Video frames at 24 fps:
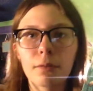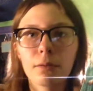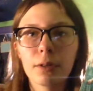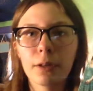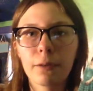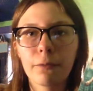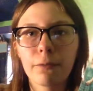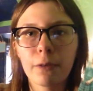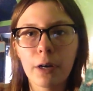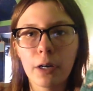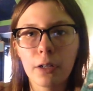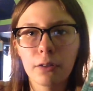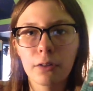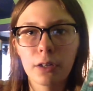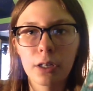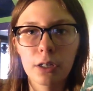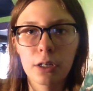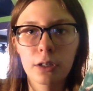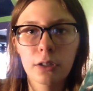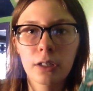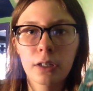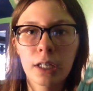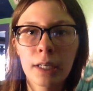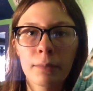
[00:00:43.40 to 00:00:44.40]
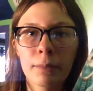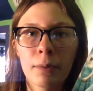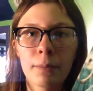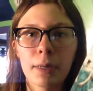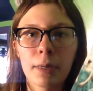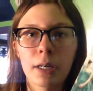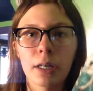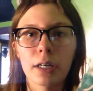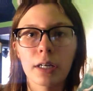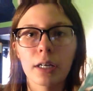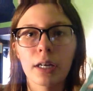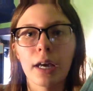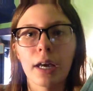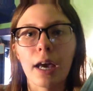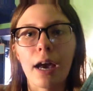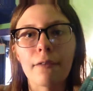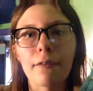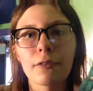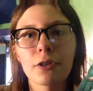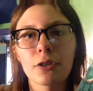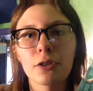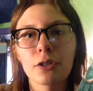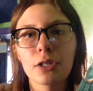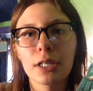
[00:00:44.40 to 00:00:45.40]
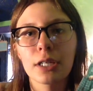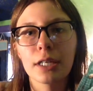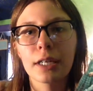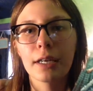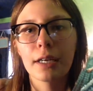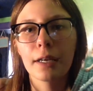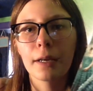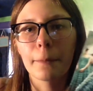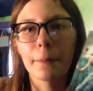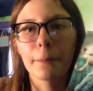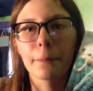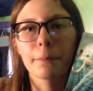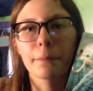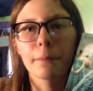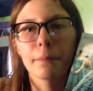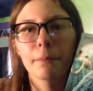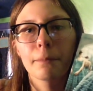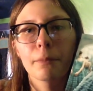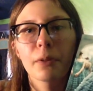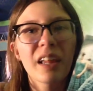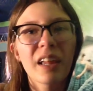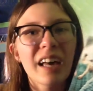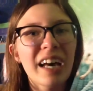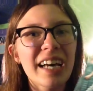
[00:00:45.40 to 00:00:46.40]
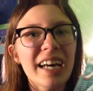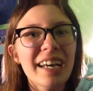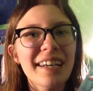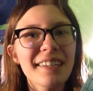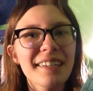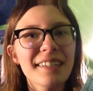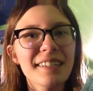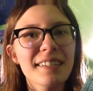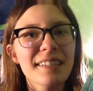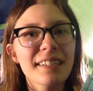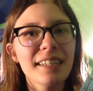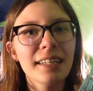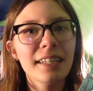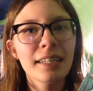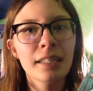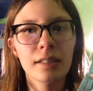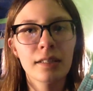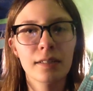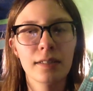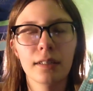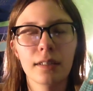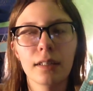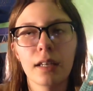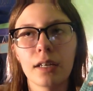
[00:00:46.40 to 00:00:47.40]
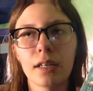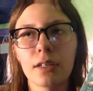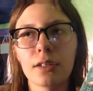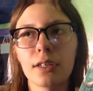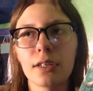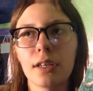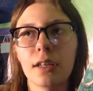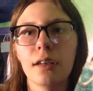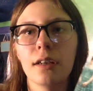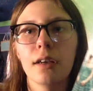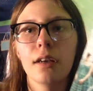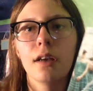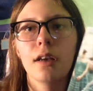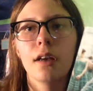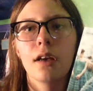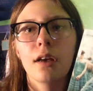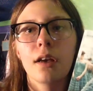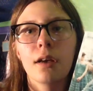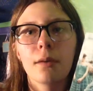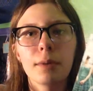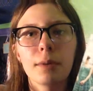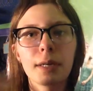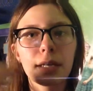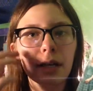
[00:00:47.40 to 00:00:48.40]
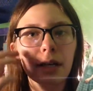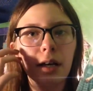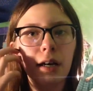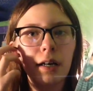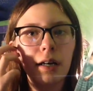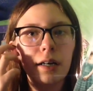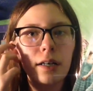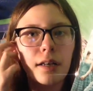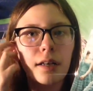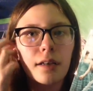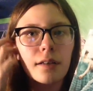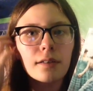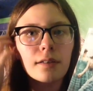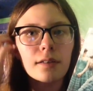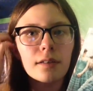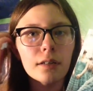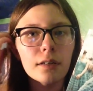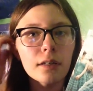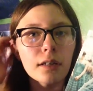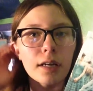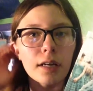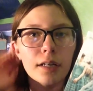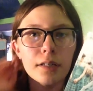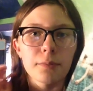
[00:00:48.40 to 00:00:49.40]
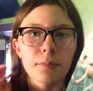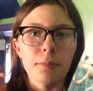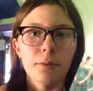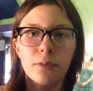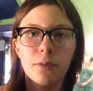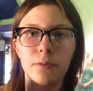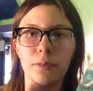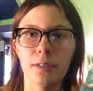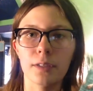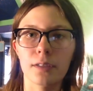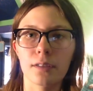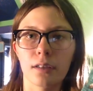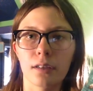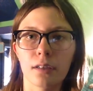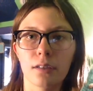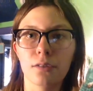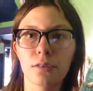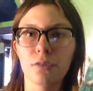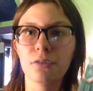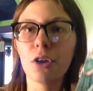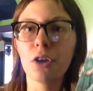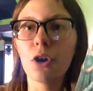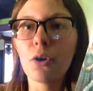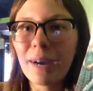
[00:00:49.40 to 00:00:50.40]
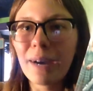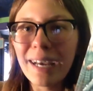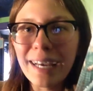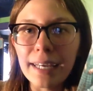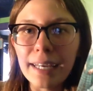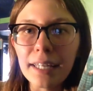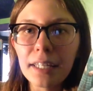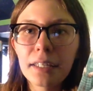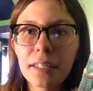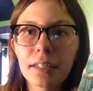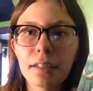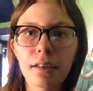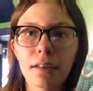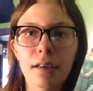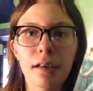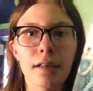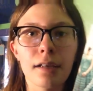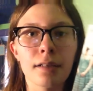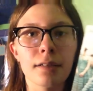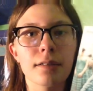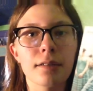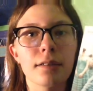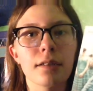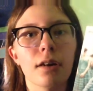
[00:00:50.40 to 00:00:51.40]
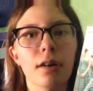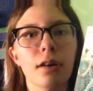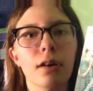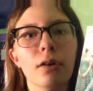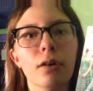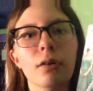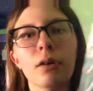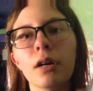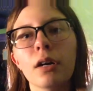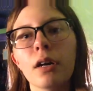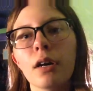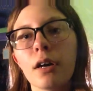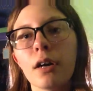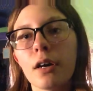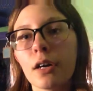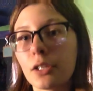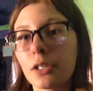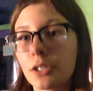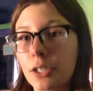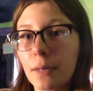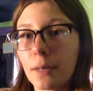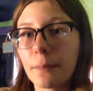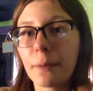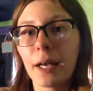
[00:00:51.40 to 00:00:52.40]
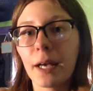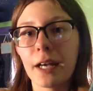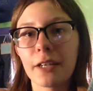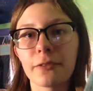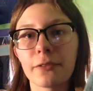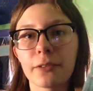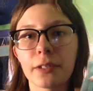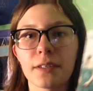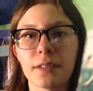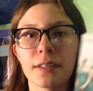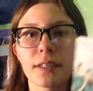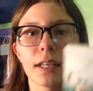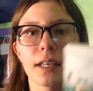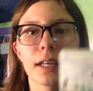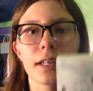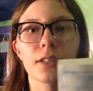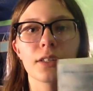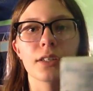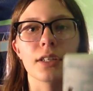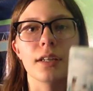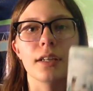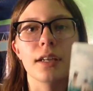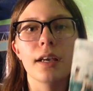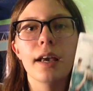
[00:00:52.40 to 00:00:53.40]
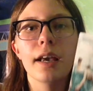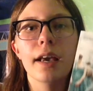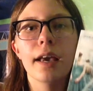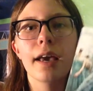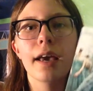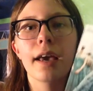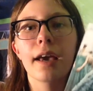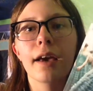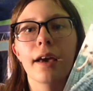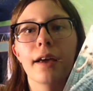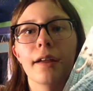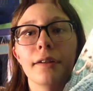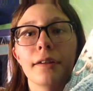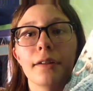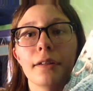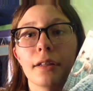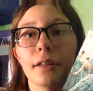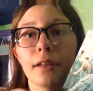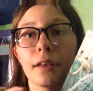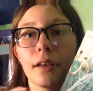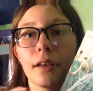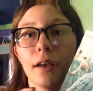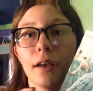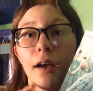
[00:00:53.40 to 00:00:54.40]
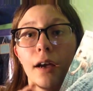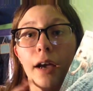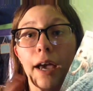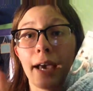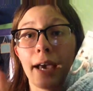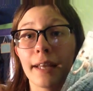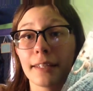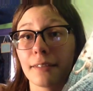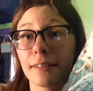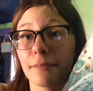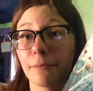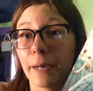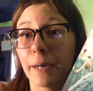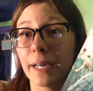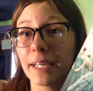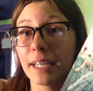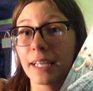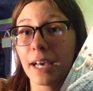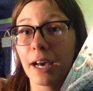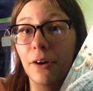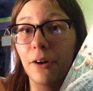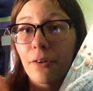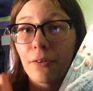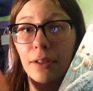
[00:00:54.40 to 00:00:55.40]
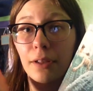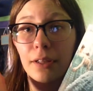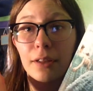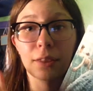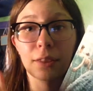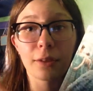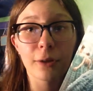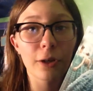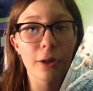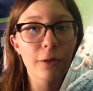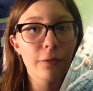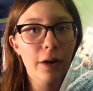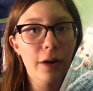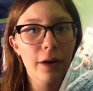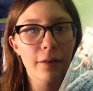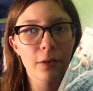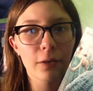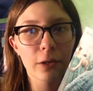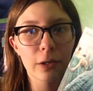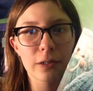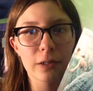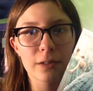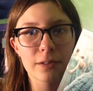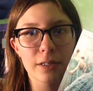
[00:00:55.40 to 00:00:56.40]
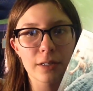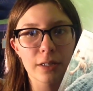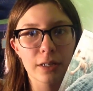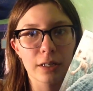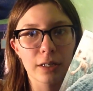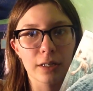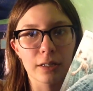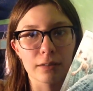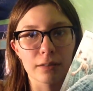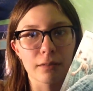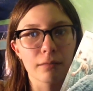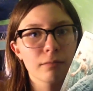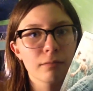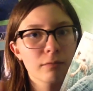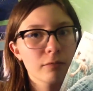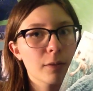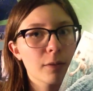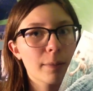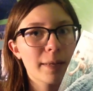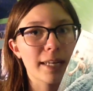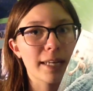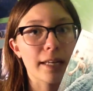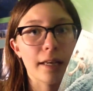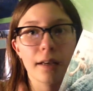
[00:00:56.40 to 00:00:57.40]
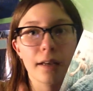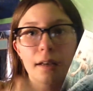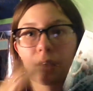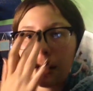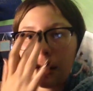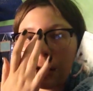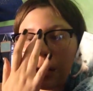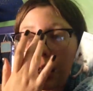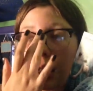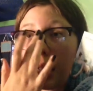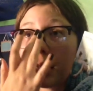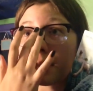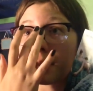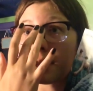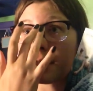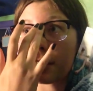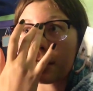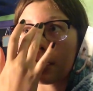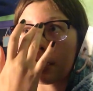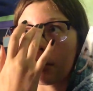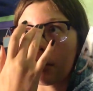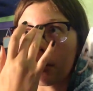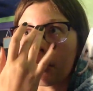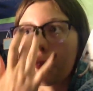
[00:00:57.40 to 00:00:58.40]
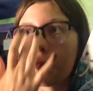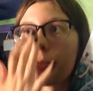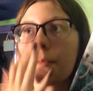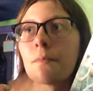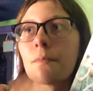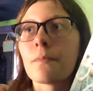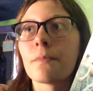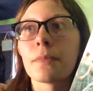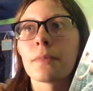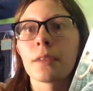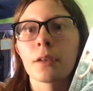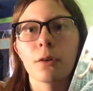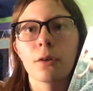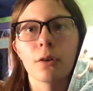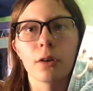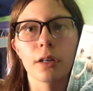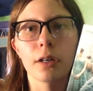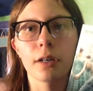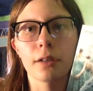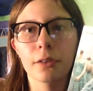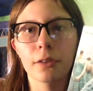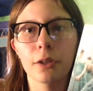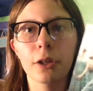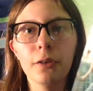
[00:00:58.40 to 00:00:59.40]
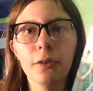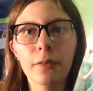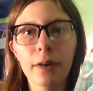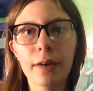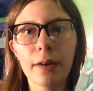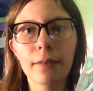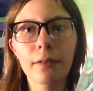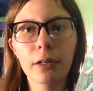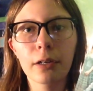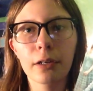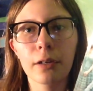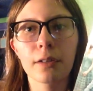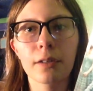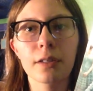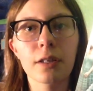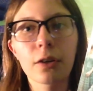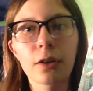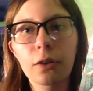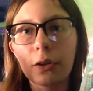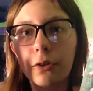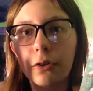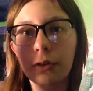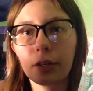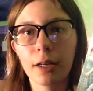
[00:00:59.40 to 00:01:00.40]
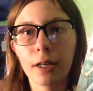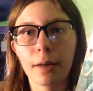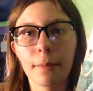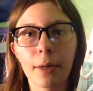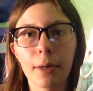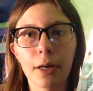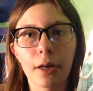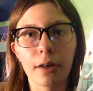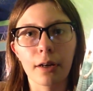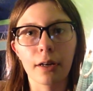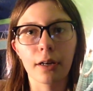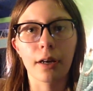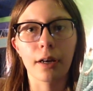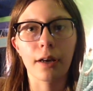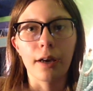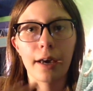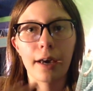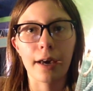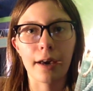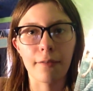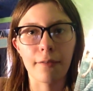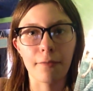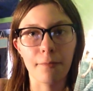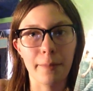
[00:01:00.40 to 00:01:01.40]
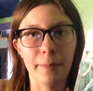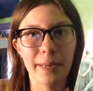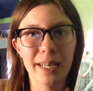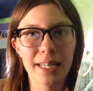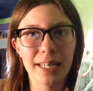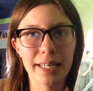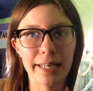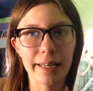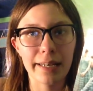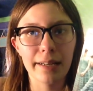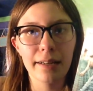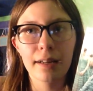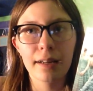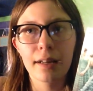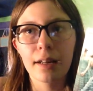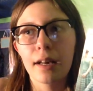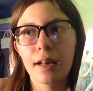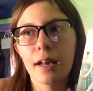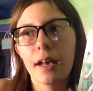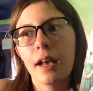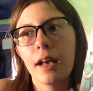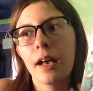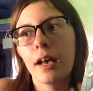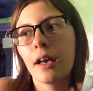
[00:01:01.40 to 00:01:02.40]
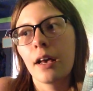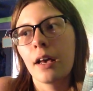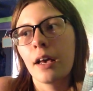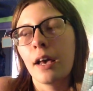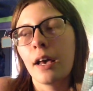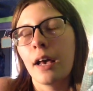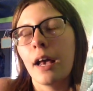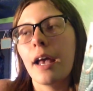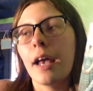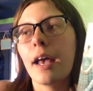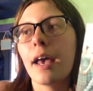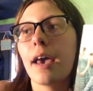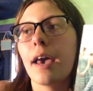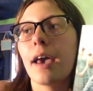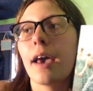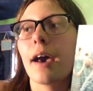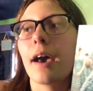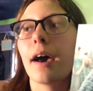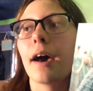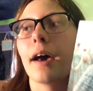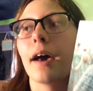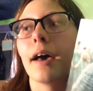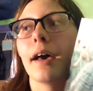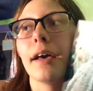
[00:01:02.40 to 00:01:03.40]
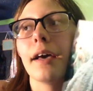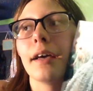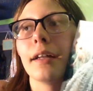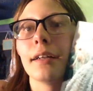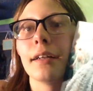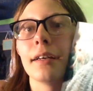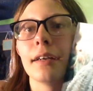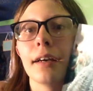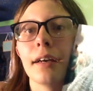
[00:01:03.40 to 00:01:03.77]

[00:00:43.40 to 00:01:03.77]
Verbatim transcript: we follow a girl named America after she applies to get into Selection because her ex-boyfriend's like, do it! And so she applies for the Selection. And at right now, 35 girls are remaining. And so or 35 girls, including America, have made it. And